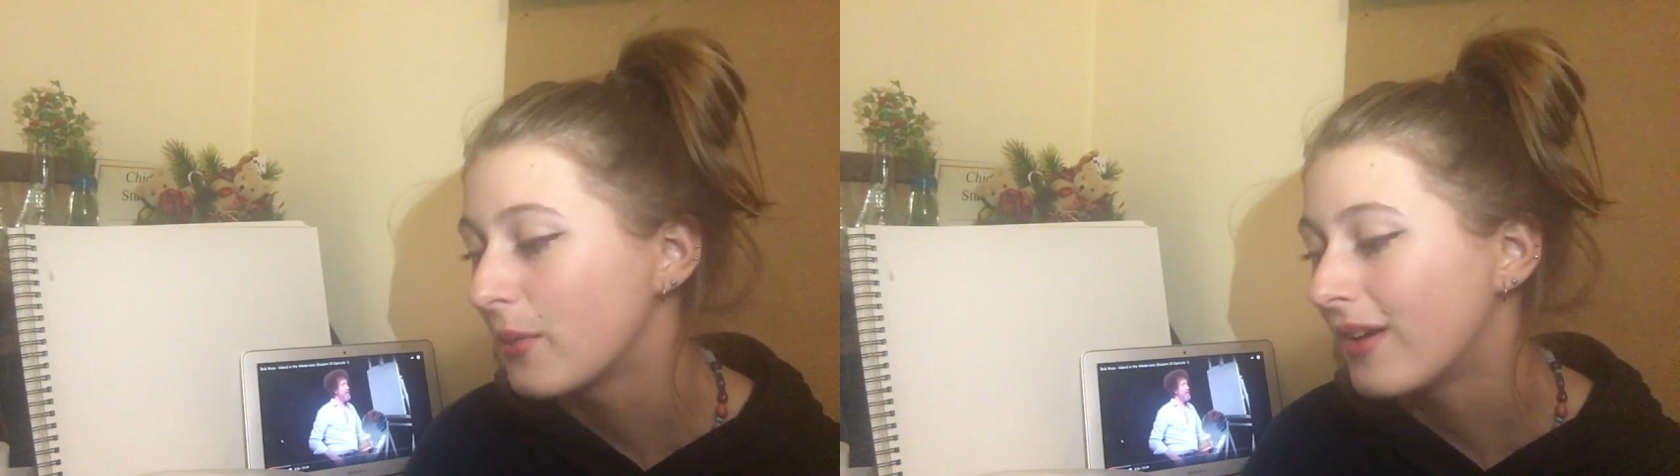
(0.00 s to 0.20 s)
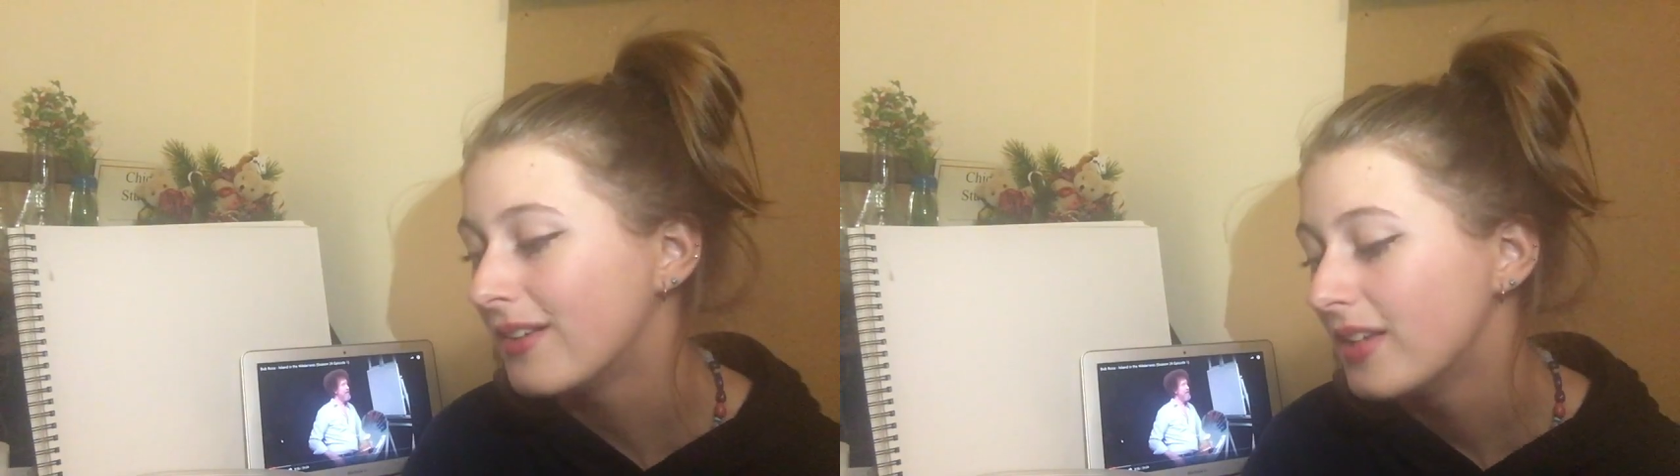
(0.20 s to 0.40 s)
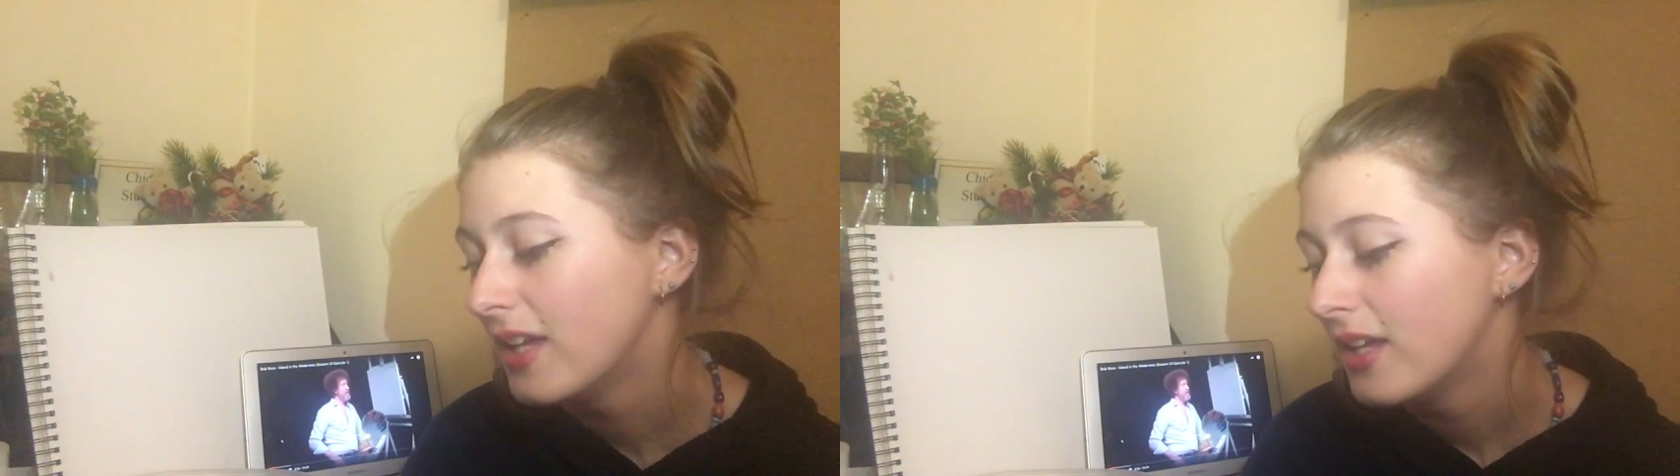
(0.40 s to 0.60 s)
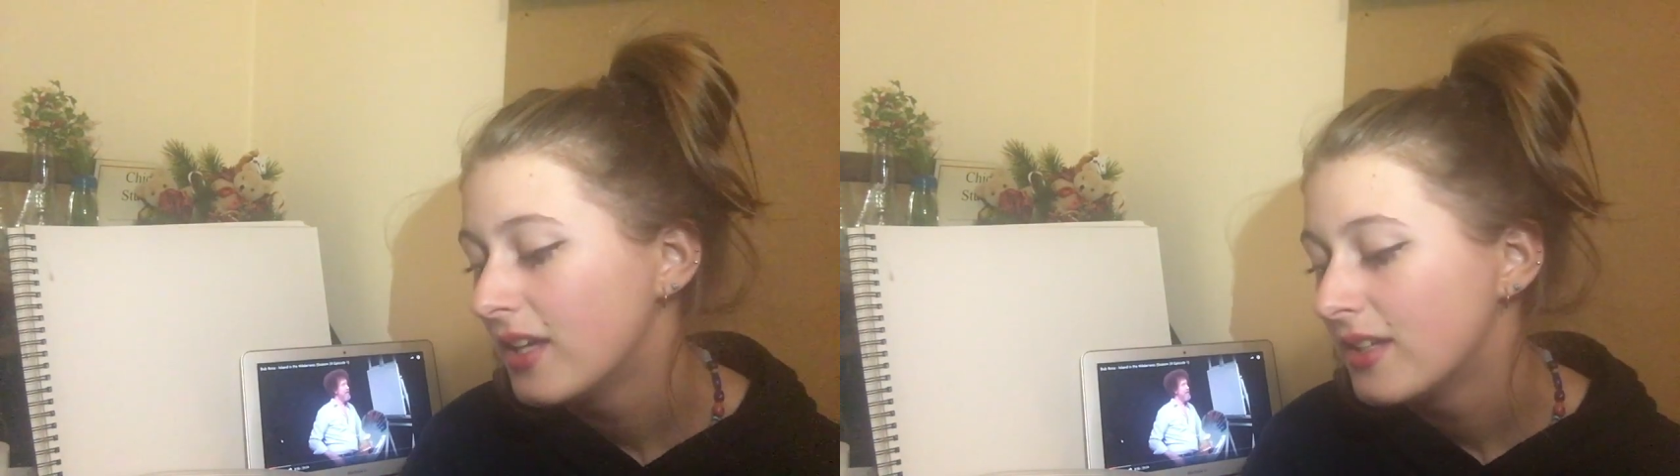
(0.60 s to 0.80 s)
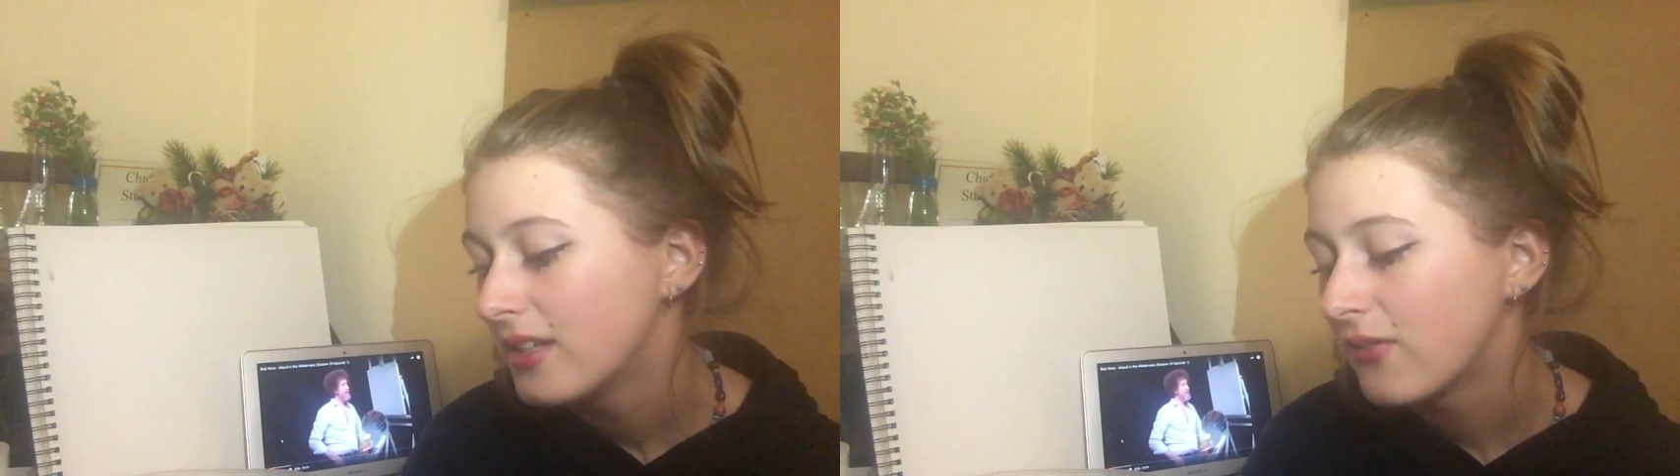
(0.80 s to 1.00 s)
well
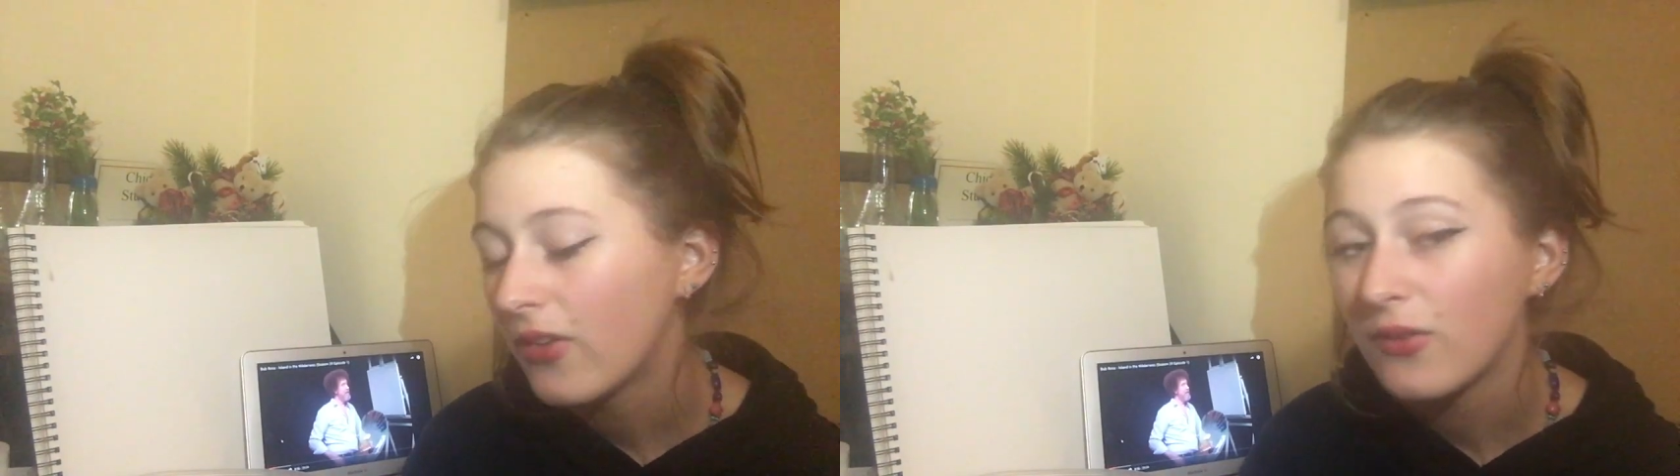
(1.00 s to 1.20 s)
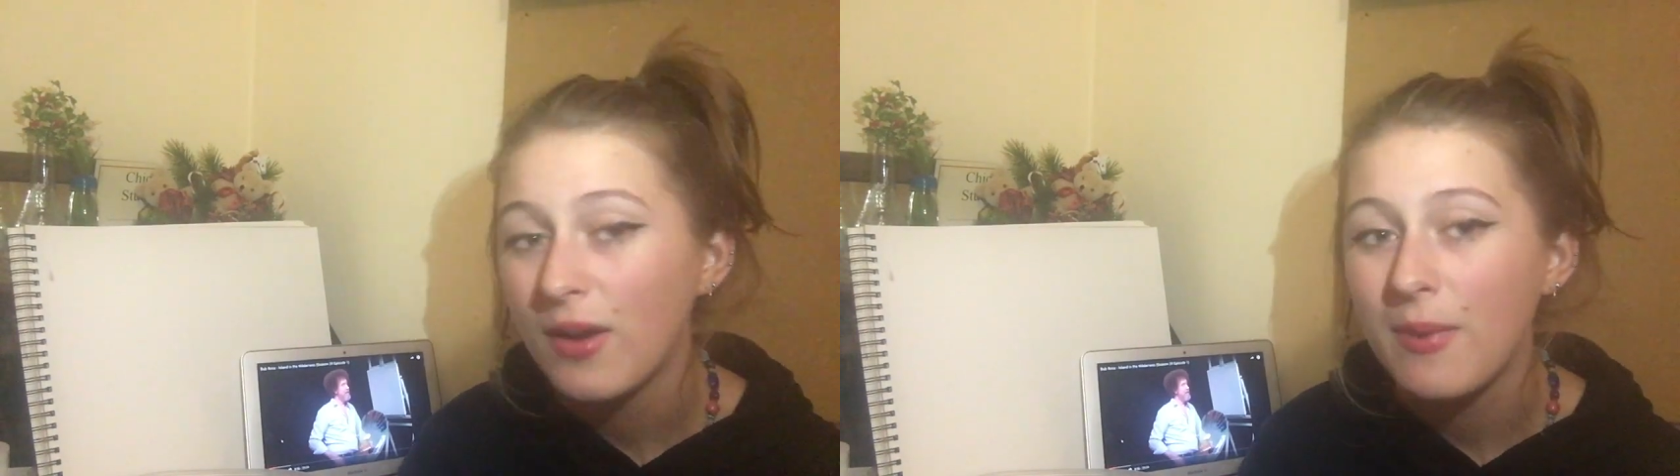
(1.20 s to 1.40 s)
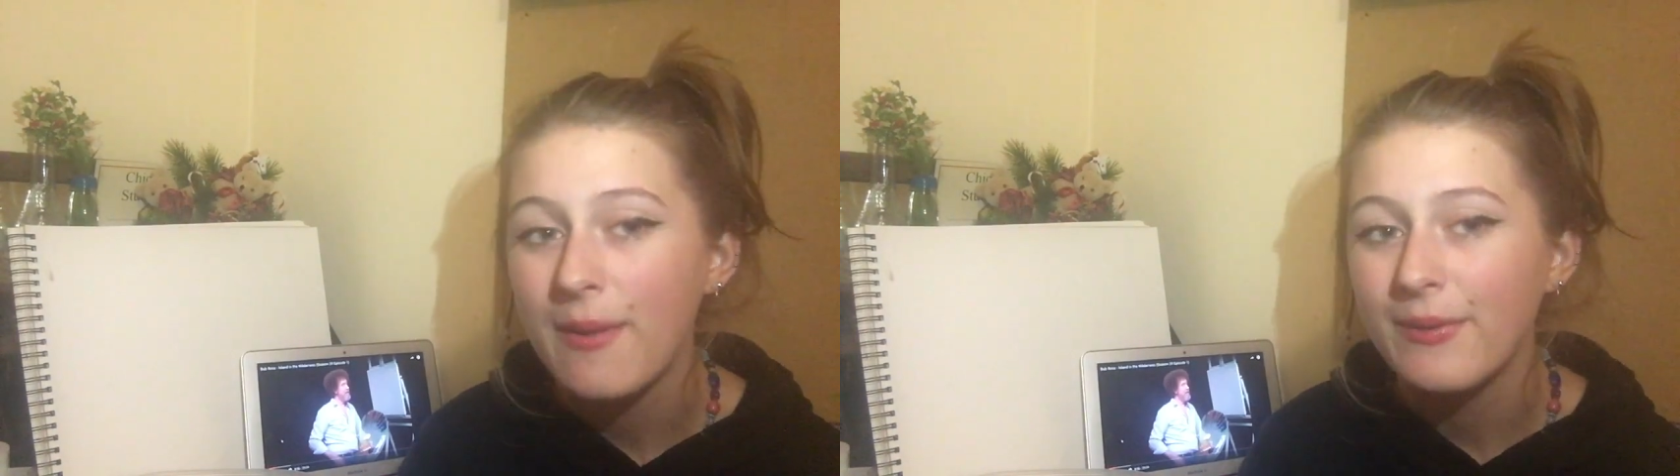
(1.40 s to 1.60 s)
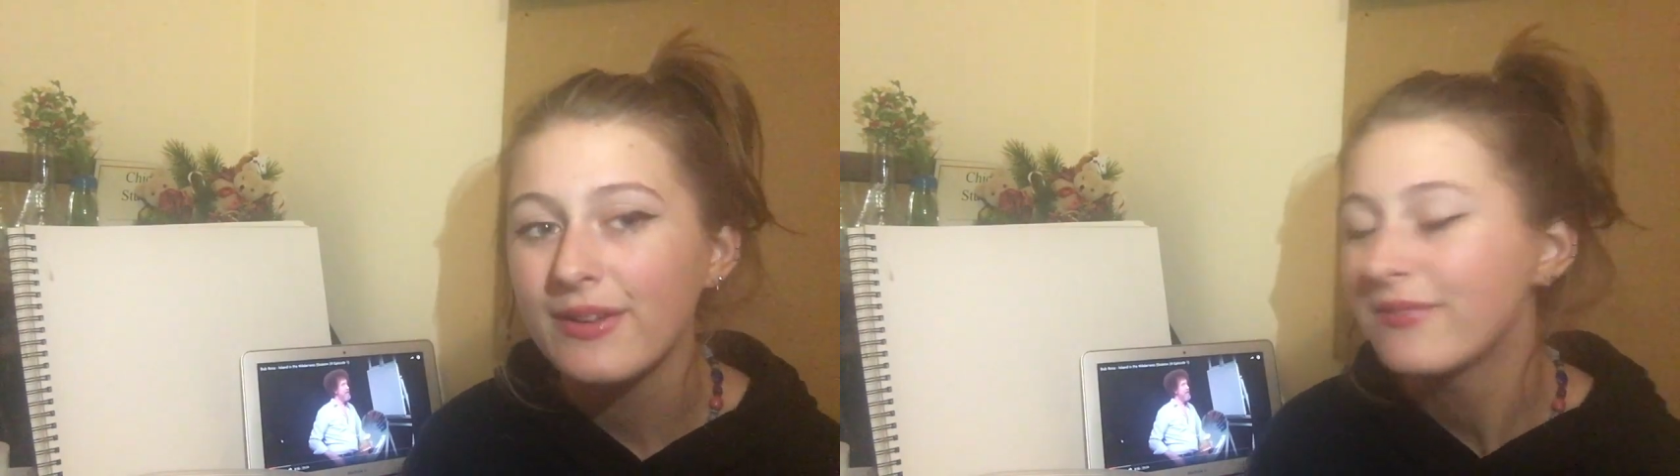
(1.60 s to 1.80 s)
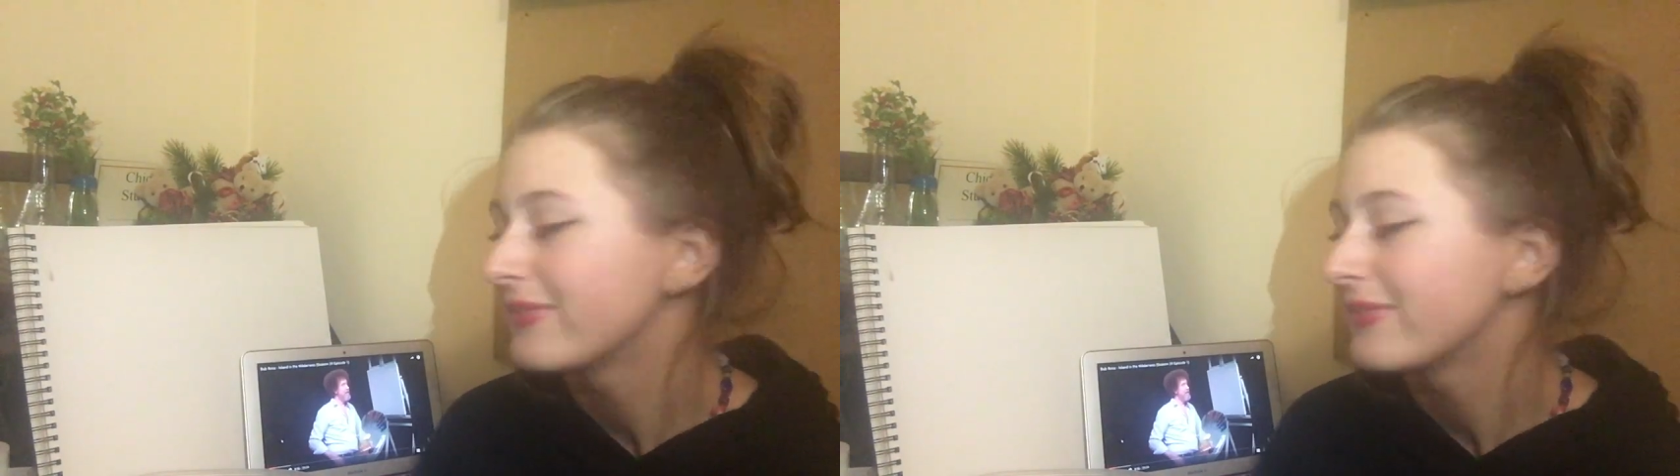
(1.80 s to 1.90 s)
if on the right paper.